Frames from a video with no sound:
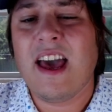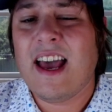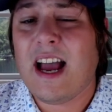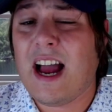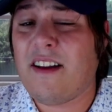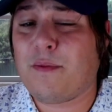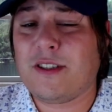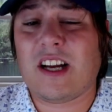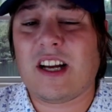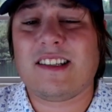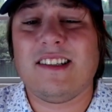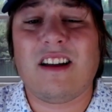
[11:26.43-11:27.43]
I've
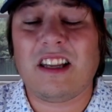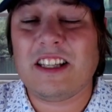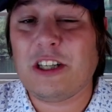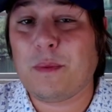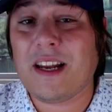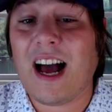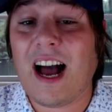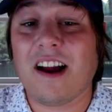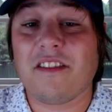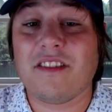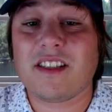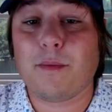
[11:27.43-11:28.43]
projected a little bit higher
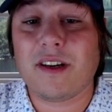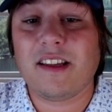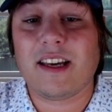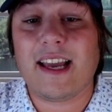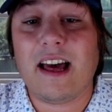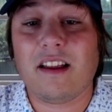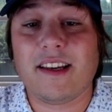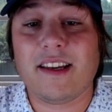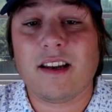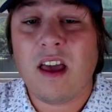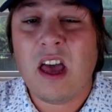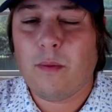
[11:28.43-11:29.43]
than somebody like Elliott
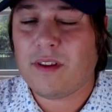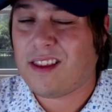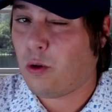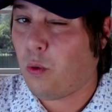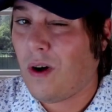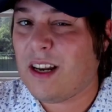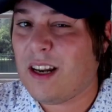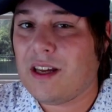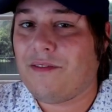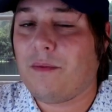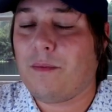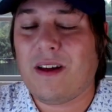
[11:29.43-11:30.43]
with quite a bit of